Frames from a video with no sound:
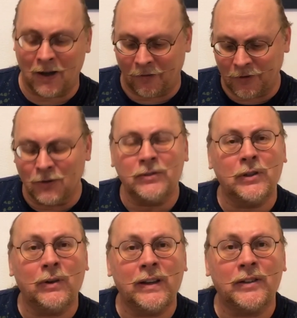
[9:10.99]
of you
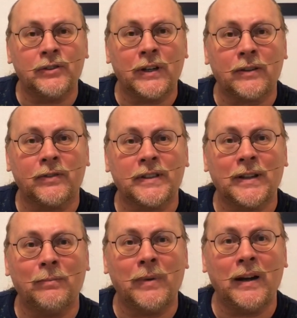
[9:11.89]
doing the trick for
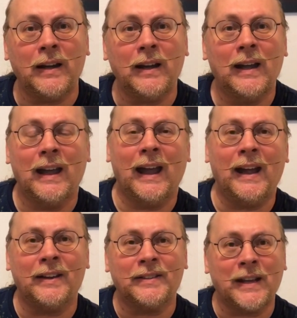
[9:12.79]
somebody
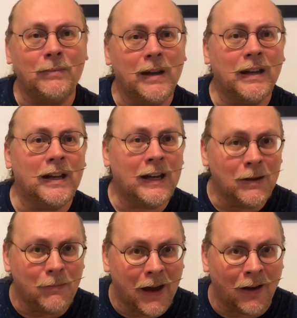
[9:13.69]
and send me an
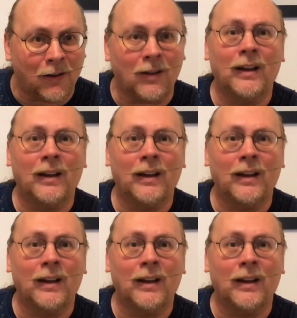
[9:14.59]
email